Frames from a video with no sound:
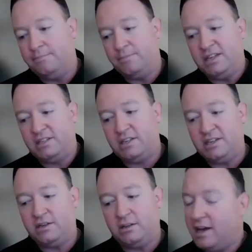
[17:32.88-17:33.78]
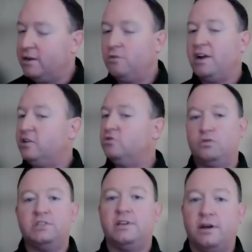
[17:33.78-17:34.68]
it's a lot of
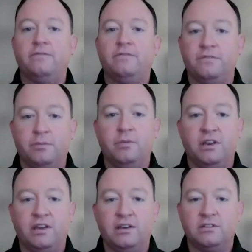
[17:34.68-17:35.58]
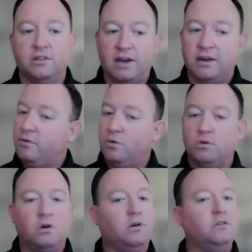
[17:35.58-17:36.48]
grassroots stuff. I mean, again, it's a lot of phone
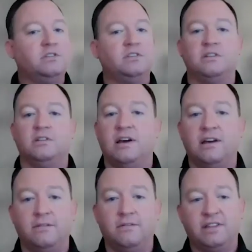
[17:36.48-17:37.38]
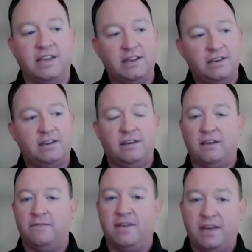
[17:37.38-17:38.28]
calls, it's a lot of attending
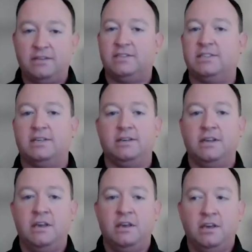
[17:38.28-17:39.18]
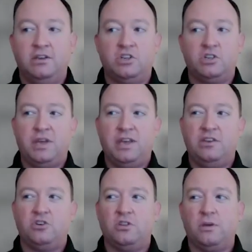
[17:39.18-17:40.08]
events and just
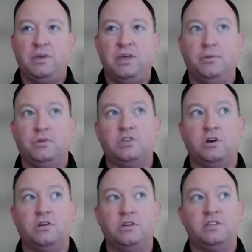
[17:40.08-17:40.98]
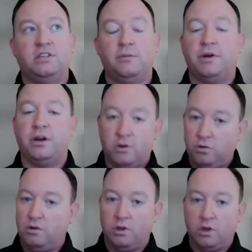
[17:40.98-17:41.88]
making sure that people start to see the
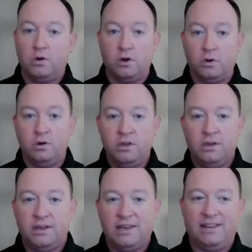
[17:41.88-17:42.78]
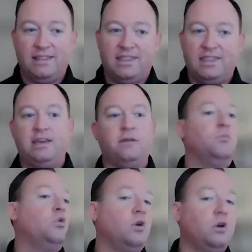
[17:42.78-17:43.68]
Barracuda logo and think
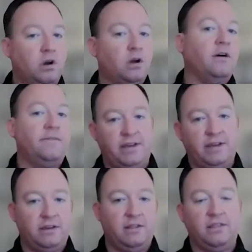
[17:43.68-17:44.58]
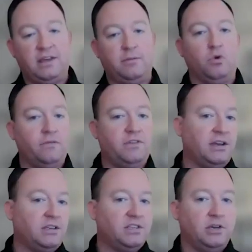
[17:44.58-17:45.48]
more of it and think more of
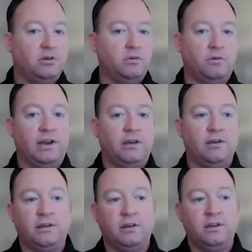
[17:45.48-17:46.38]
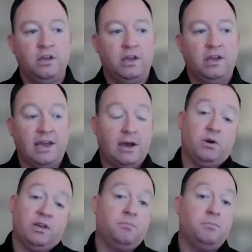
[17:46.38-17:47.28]
Texio Arena and how
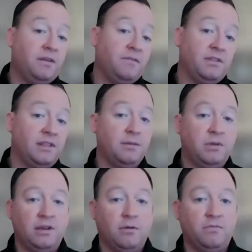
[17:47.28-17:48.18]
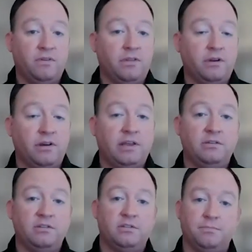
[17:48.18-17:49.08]
it can benefit them and help fill their
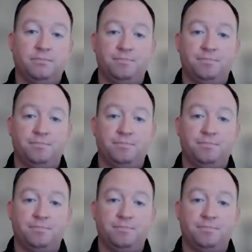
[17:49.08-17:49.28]
needs.